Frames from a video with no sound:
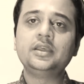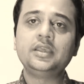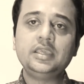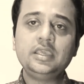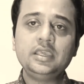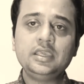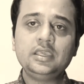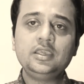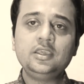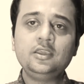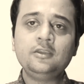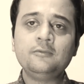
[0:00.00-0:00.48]

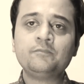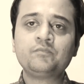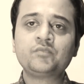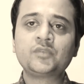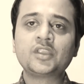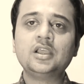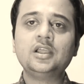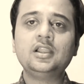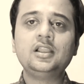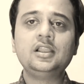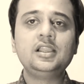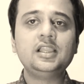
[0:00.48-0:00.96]
he
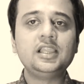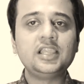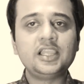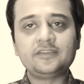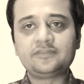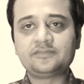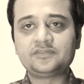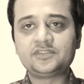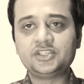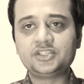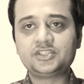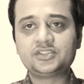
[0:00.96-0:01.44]

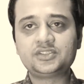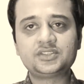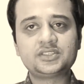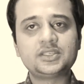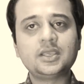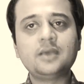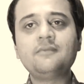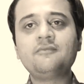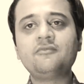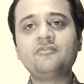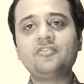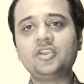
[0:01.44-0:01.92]
left it
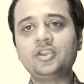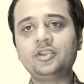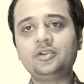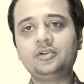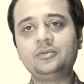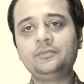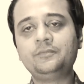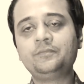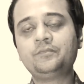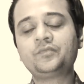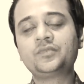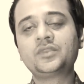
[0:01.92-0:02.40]

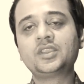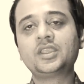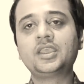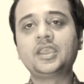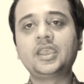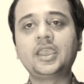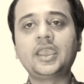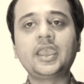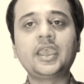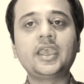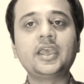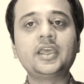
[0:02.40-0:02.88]
somewhere
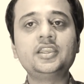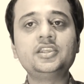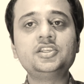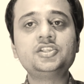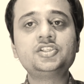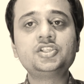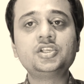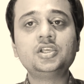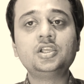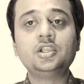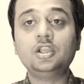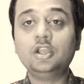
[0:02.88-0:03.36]

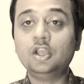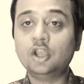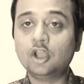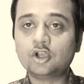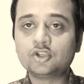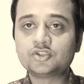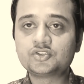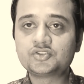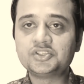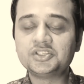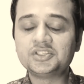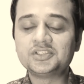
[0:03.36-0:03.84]
and
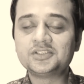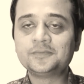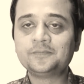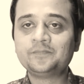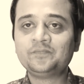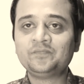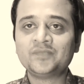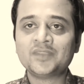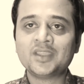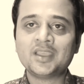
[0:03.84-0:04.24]
lost it.